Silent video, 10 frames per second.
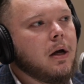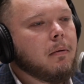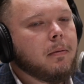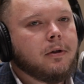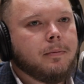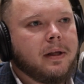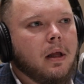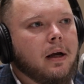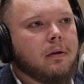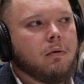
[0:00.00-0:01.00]
Yeah, because
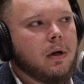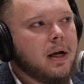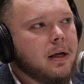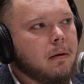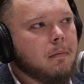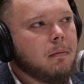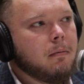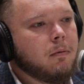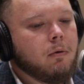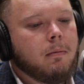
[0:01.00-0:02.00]
like 3 a.m.
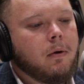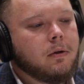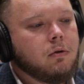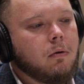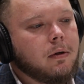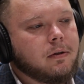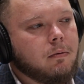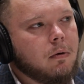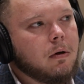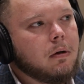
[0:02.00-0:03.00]
the remote control
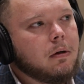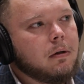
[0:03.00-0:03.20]
doesn't work.